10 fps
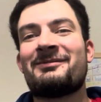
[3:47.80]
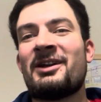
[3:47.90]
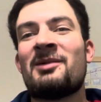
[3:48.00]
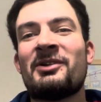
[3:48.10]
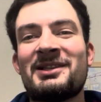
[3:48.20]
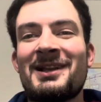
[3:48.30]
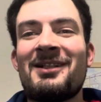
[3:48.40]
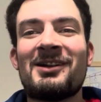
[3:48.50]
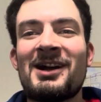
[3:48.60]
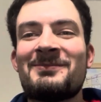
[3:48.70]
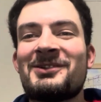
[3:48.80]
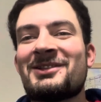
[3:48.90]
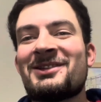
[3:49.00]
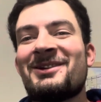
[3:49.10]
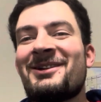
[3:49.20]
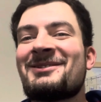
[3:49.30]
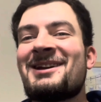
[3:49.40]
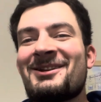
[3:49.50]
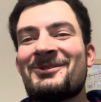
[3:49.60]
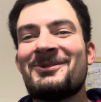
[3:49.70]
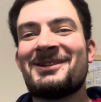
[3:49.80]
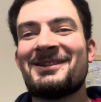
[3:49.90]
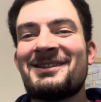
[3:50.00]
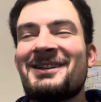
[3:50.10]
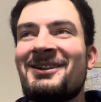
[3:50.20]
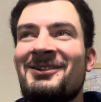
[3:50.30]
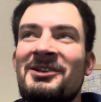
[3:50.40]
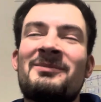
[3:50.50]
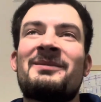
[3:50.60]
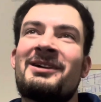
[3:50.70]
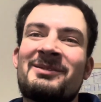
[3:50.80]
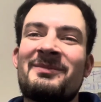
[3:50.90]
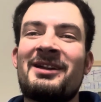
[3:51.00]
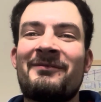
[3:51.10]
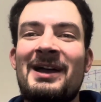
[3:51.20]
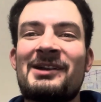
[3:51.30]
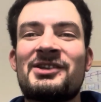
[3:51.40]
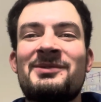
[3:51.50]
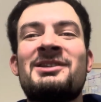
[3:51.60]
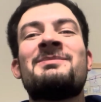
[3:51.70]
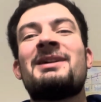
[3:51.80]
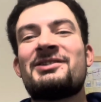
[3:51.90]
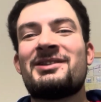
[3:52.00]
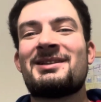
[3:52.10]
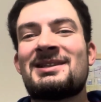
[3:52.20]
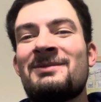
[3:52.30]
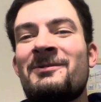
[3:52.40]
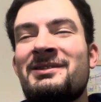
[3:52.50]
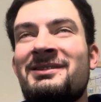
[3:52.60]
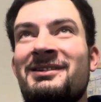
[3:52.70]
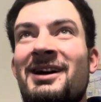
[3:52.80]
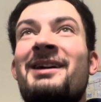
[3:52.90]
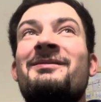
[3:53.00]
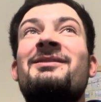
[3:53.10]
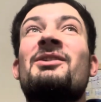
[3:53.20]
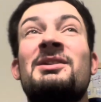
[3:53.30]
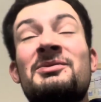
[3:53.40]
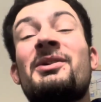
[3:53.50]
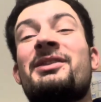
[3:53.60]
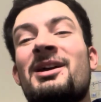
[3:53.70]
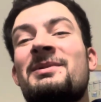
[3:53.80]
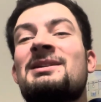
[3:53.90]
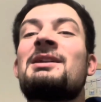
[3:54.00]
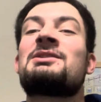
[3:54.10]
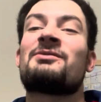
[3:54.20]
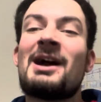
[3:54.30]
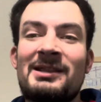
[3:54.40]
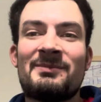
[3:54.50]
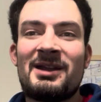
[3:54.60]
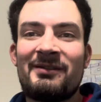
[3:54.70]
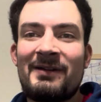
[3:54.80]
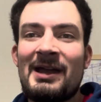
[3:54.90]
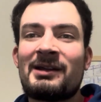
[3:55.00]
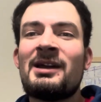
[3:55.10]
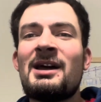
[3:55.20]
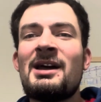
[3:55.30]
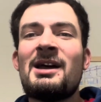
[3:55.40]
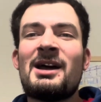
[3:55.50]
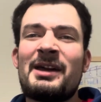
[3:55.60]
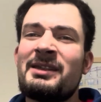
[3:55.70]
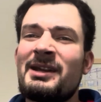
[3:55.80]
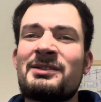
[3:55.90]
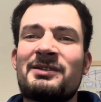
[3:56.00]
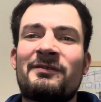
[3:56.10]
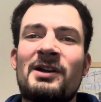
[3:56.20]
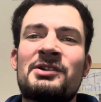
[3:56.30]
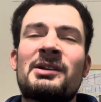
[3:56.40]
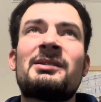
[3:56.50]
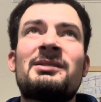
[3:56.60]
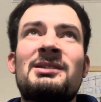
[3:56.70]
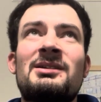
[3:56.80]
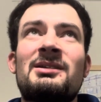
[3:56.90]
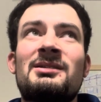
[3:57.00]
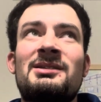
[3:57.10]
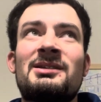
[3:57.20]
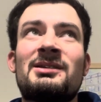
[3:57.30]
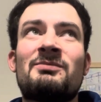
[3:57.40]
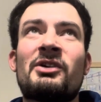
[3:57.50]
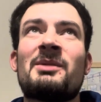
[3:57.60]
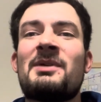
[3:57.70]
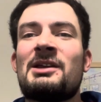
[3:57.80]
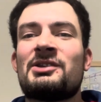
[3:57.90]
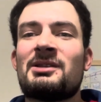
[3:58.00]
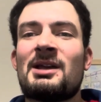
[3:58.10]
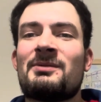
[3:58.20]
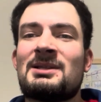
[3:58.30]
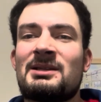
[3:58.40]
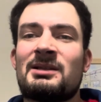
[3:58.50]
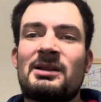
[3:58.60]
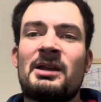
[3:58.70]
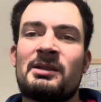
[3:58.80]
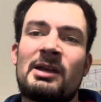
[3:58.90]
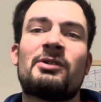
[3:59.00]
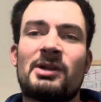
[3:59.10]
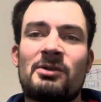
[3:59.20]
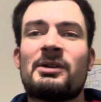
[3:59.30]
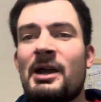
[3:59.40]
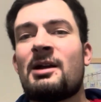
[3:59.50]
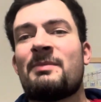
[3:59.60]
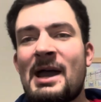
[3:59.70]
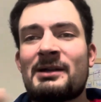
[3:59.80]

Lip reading: airplanes and helicopters, so it was kind of cool to hear a little bit about the medevac. She did mention that a respiratory therapist got to ride in the medevac, I think out to Frederick, to bring a patient that was in like critical care back